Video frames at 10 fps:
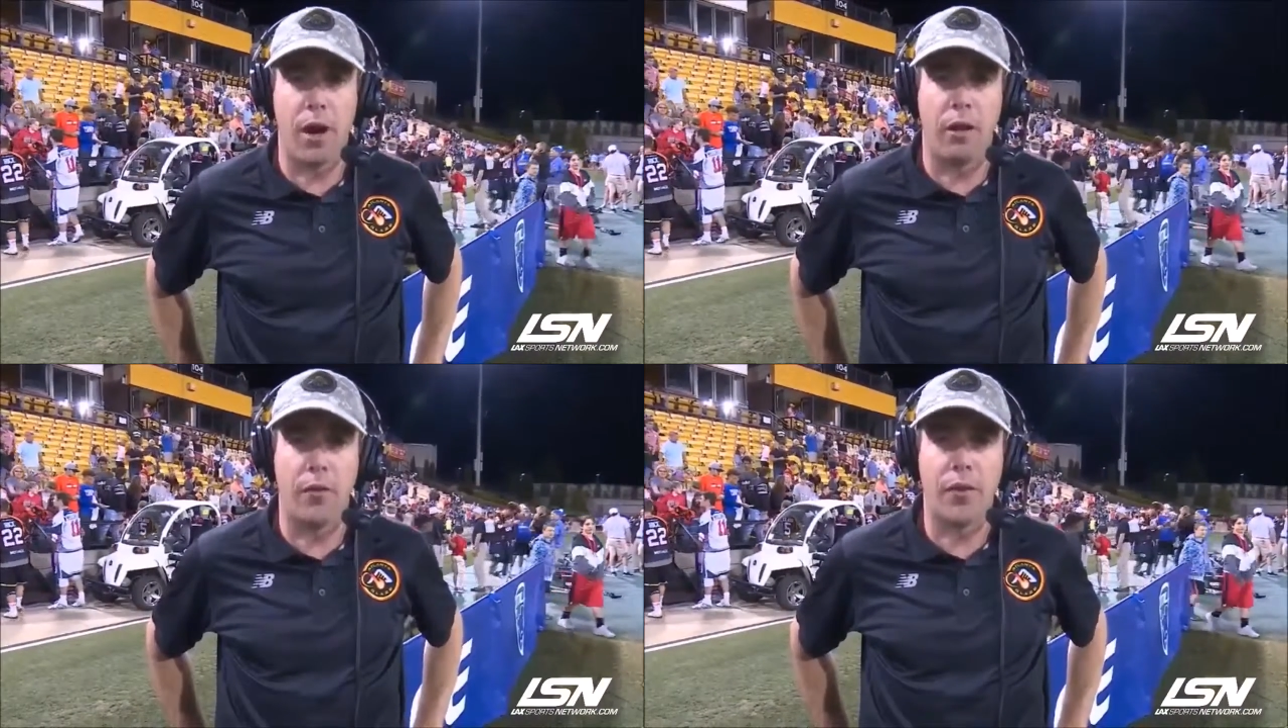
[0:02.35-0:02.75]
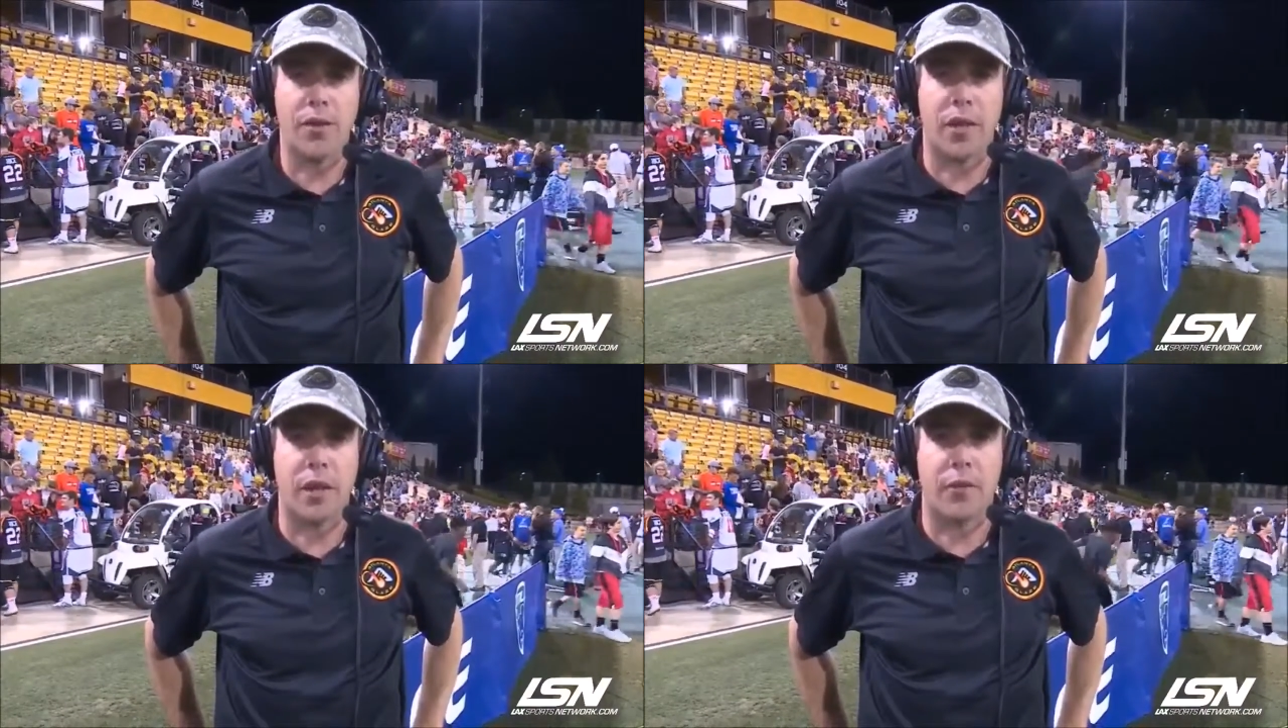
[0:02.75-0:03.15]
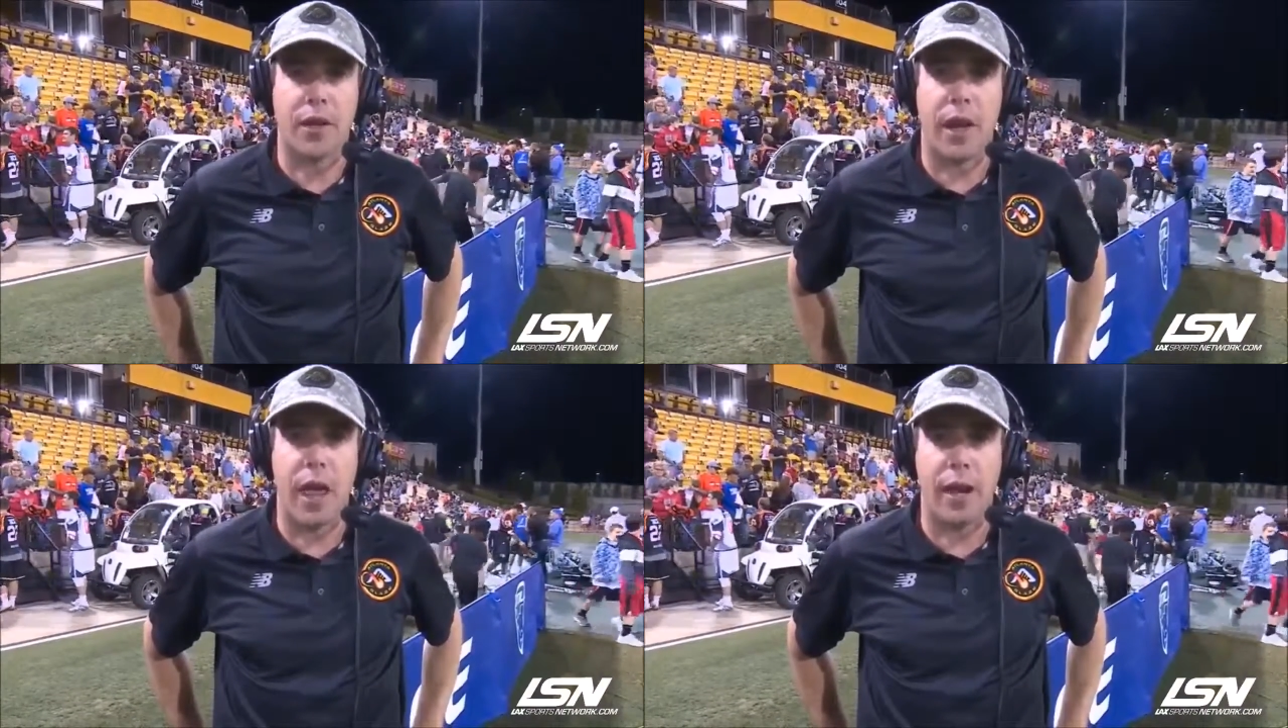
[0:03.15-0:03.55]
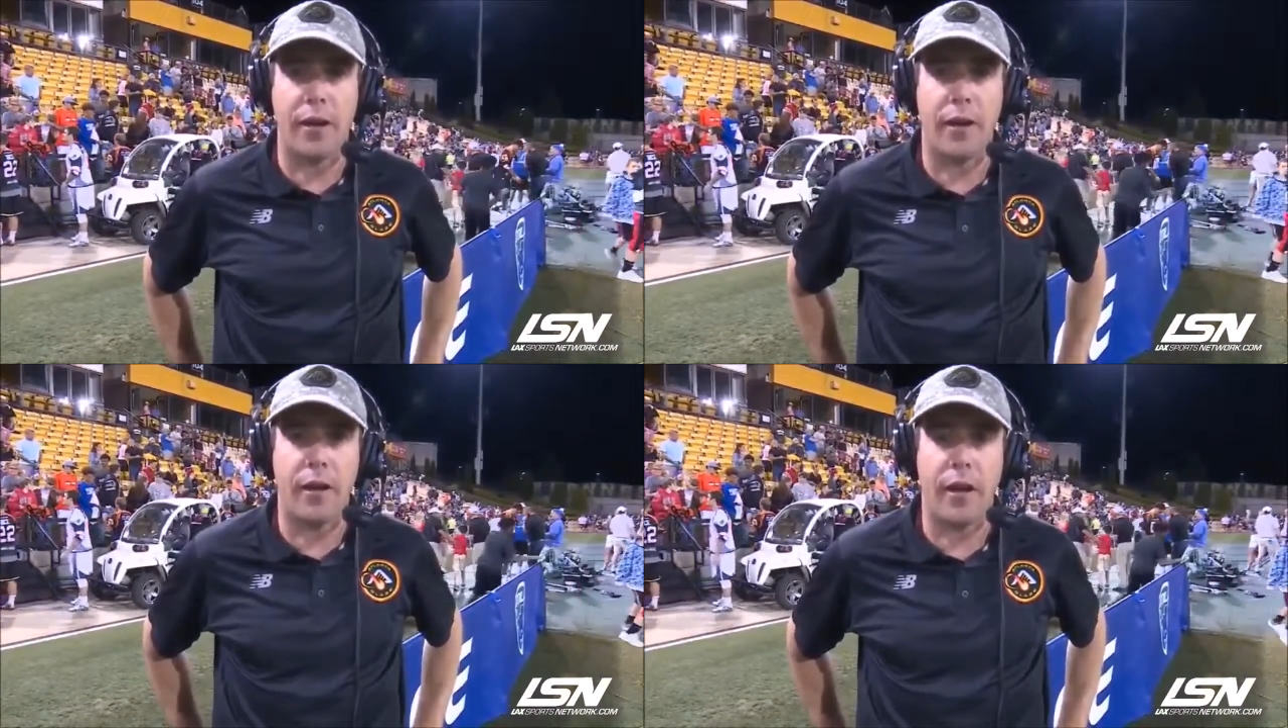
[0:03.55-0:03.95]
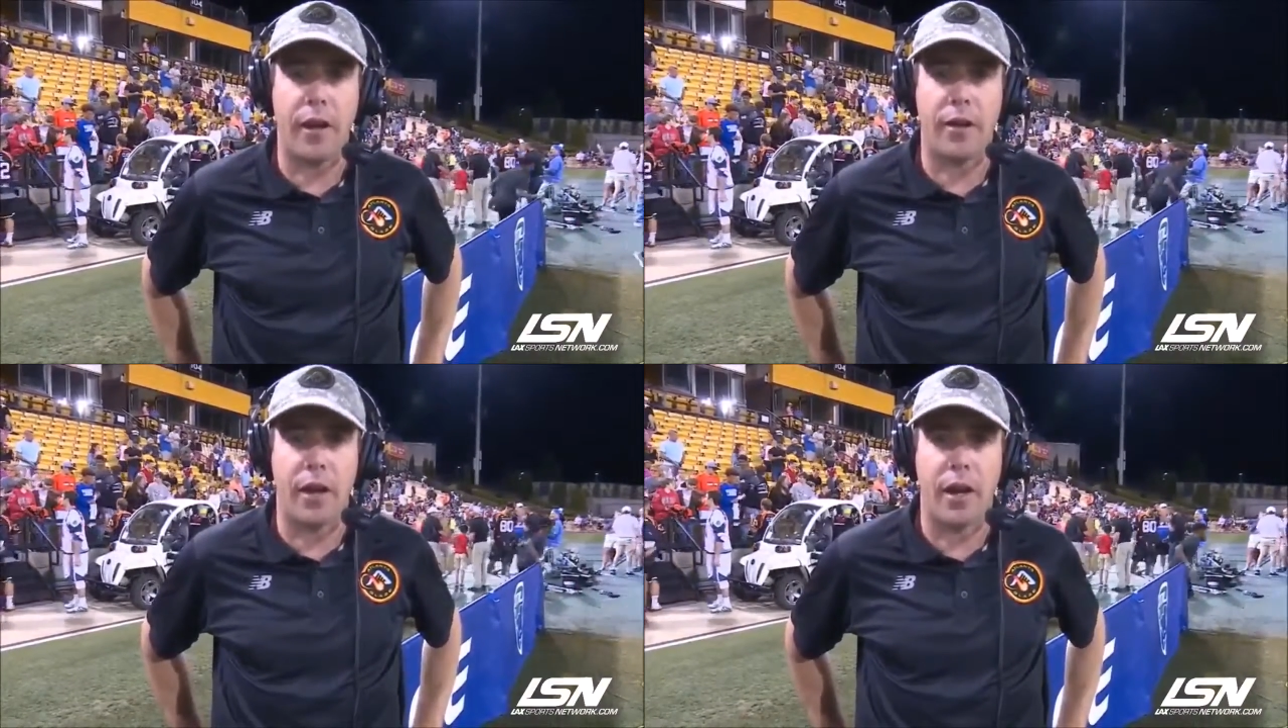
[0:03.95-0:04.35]
I love the city of Atlanta,
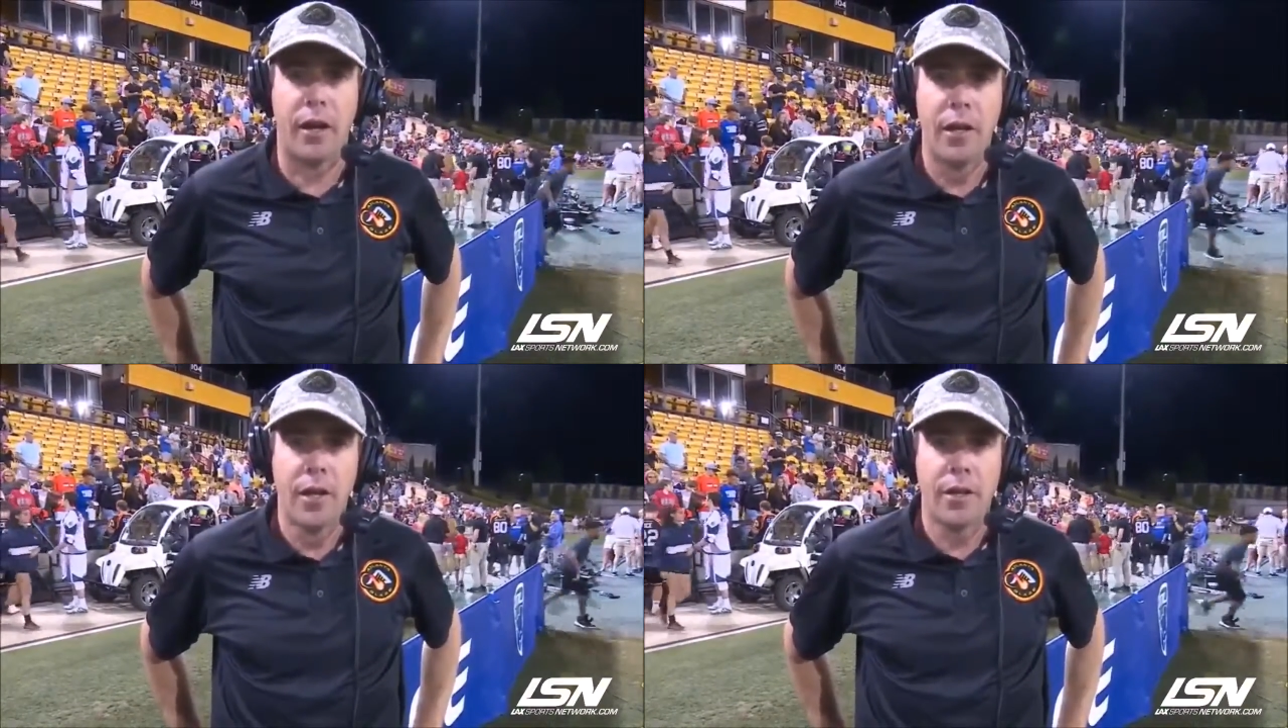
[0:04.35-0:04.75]
and to